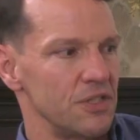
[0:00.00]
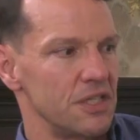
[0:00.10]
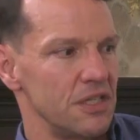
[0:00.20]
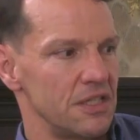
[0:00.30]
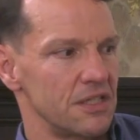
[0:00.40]

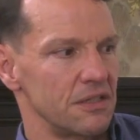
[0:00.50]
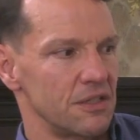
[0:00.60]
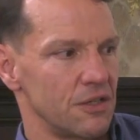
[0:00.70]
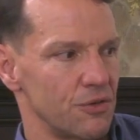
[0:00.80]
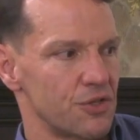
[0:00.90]
it's a
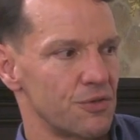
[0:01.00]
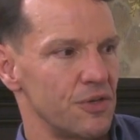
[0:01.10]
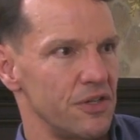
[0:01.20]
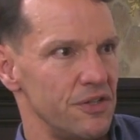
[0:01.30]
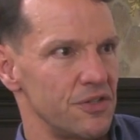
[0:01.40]
culture
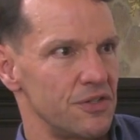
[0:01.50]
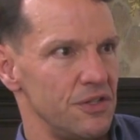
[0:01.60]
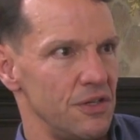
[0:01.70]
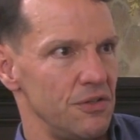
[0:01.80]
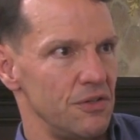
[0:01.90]
where there's
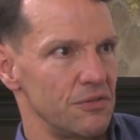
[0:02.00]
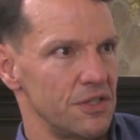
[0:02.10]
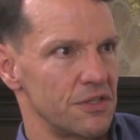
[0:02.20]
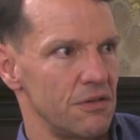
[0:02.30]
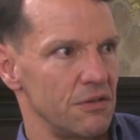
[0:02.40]
you don't
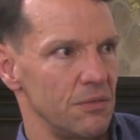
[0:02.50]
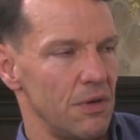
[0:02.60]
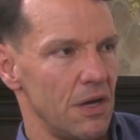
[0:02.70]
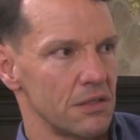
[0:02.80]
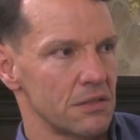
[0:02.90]
disagree with the
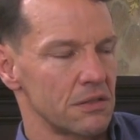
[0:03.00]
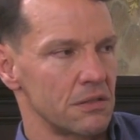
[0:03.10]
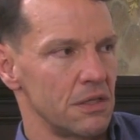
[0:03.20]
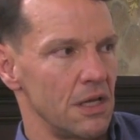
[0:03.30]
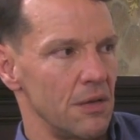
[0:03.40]
boss.
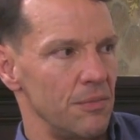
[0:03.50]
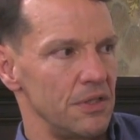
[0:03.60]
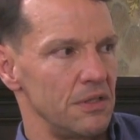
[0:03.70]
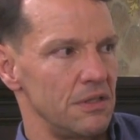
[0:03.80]
But